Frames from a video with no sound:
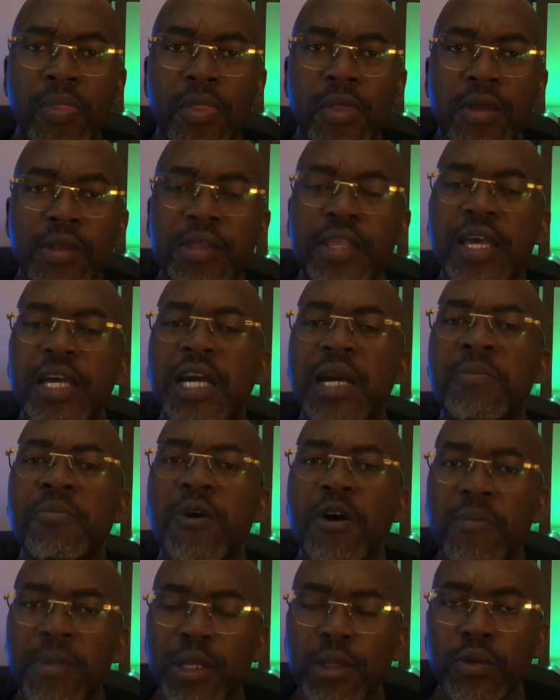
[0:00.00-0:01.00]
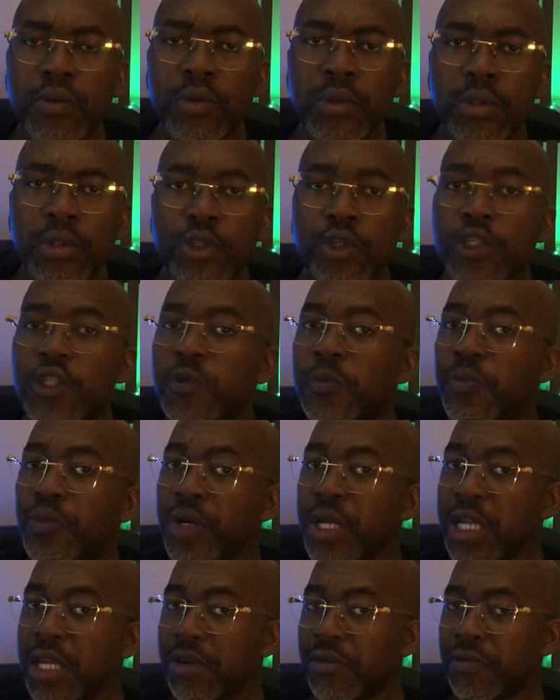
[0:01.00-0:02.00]
take a moment to just
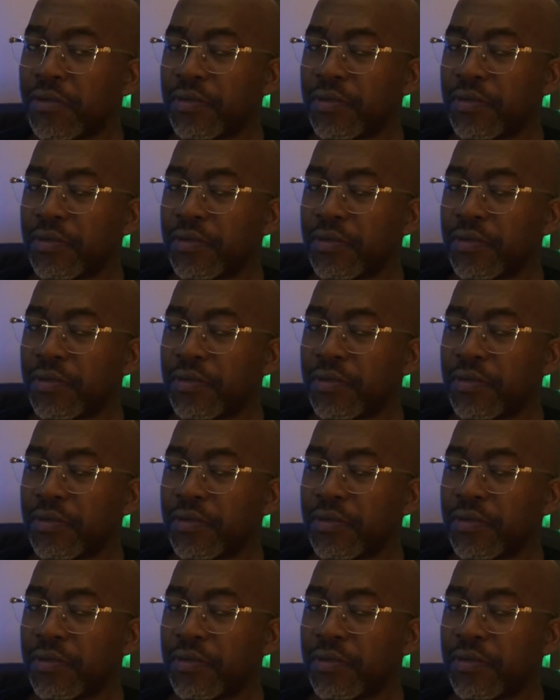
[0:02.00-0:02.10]
breathe.